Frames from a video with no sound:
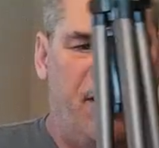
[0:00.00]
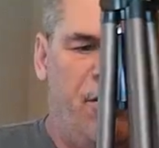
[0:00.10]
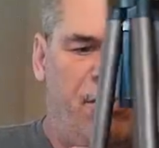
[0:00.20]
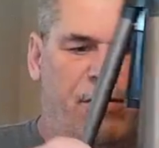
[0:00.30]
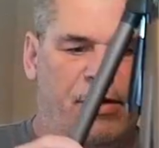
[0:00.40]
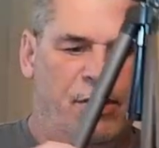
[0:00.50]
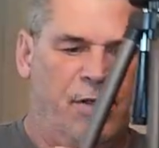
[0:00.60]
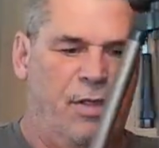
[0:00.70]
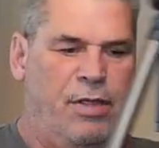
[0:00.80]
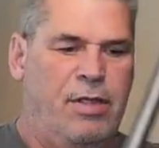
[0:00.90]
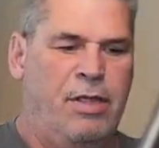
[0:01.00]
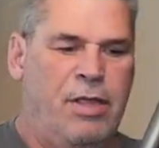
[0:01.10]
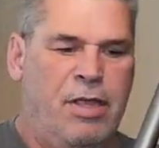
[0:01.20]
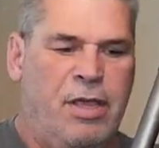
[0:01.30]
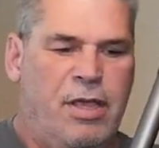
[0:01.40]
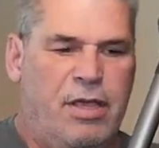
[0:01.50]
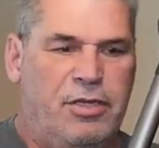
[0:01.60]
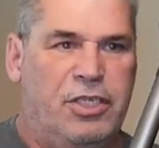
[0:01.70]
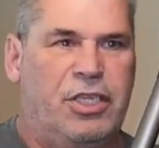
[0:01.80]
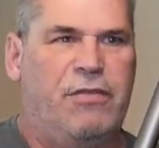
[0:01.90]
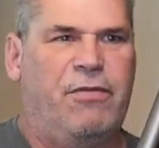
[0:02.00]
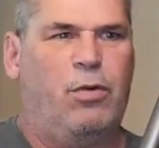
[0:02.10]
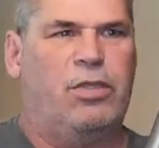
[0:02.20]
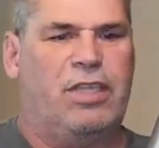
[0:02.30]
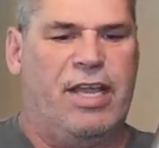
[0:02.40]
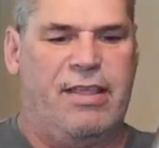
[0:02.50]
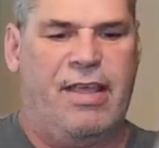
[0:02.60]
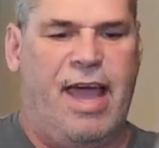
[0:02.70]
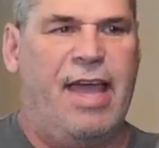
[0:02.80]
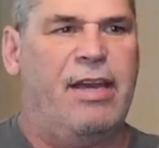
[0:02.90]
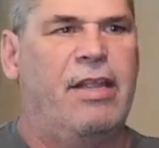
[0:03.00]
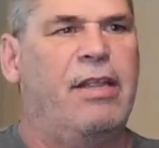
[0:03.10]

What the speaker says: here. Just unfolds like that.